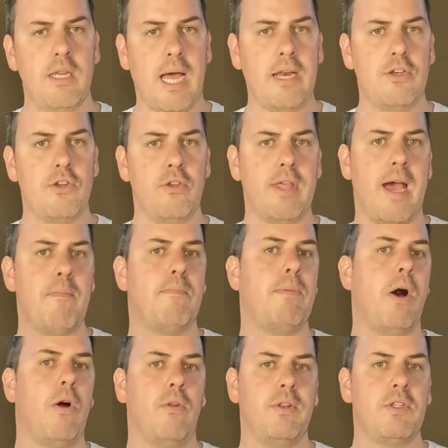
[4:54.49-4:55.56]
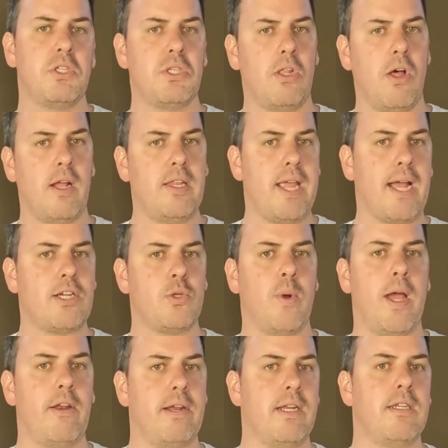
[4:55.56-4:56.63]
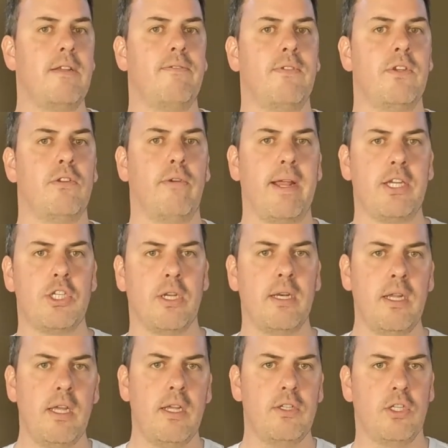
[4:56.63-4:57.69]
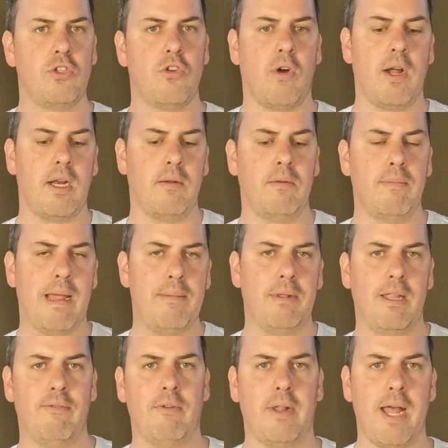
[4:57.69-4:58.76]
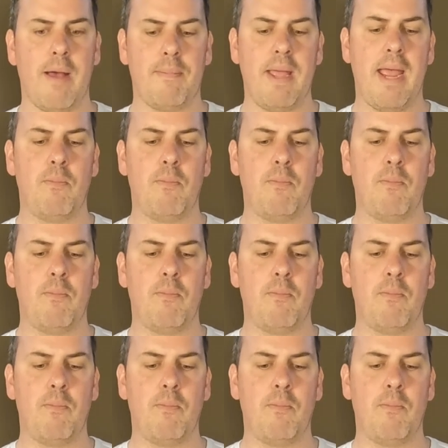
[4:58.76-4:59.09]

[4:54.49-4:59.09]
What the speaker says: undo that bolt, slide the actuator in a different direction to try and maybe level it up.